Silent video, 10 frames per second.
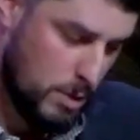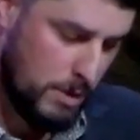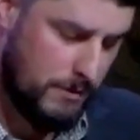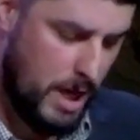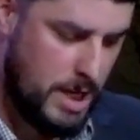What
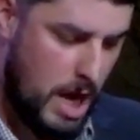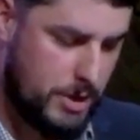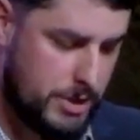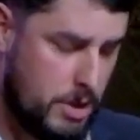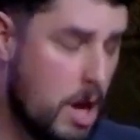we find
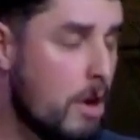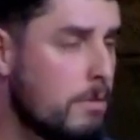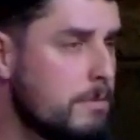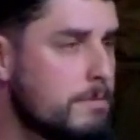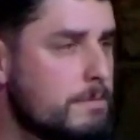out is
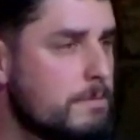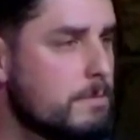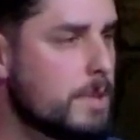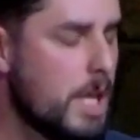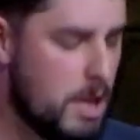no.
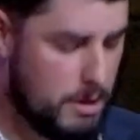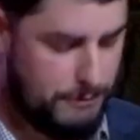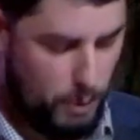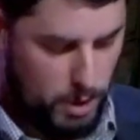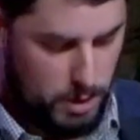The
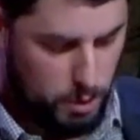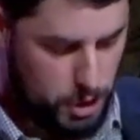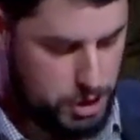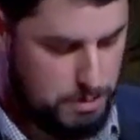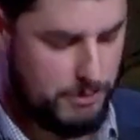foreign
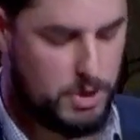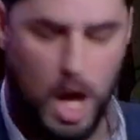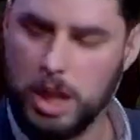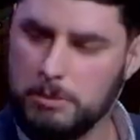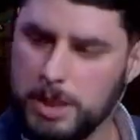worship of
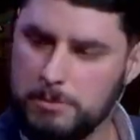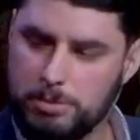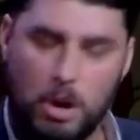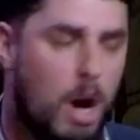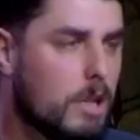Solomon
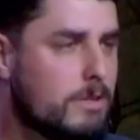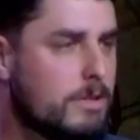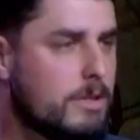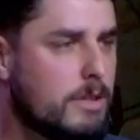brought,